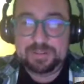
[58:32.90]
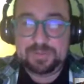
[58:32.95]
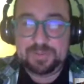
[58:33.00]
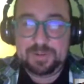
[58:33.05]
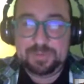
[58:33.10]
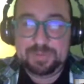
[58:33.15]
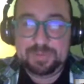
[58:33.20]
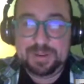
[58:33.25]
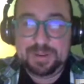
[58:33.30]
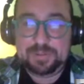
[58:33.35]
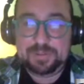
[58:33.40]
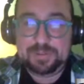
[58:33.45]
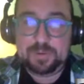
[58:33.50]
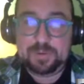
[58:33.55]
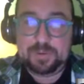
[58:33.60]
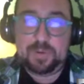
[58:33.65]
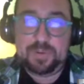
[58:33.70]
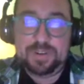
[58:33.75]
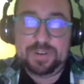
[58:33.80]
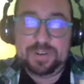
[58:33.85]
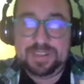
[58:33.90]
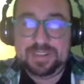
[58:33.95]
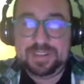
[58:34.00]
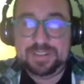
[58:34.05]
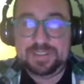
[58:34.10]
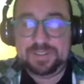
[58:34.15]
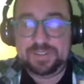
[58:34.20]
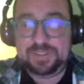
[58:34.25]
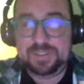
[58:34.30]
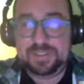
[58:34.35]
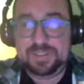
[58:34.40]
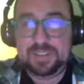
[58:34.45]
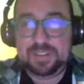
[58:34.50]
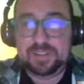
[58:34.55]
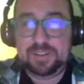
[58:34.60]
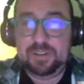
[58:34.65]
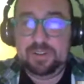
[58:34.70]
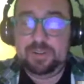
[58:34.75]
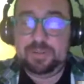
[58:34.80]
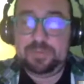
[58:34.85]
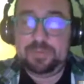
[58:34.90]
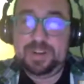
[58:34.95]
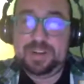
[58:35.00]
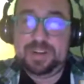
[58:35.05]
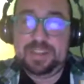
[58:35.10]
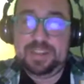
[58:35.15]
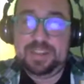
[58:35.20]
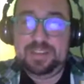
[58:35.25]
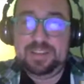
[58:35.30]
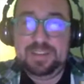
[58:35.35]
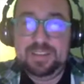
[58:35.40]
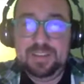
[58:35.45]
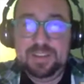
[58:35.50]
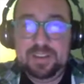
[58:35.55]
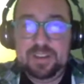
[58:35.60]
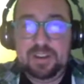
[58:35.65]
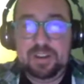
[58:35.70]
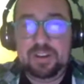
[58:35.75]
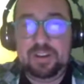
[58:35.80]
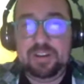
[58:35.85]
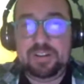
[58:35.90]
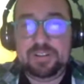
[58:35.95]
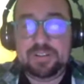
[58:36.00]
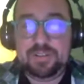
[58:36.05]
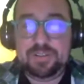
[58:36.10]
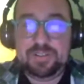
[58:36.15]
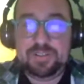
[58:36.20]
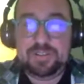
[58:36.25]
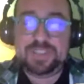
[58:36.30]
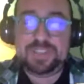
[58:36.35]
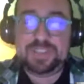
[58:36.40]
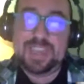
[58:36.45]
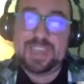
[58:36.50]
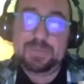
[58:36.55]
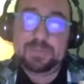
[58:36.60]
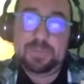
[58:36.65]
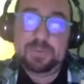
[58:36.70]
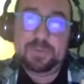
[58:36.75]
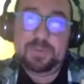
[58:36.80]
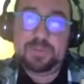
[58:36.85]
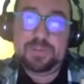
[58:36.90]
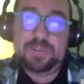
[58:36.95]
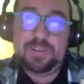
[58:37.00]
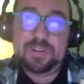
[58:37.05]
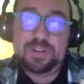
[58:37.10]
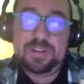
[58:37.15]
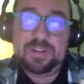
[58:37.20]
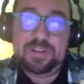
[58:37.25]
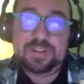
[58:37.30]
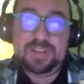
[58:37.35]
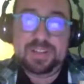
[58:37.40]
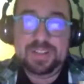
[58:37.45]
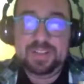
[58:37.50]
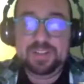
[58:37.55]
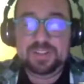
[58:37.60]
her mouth, Courtney is like already on her skateboard.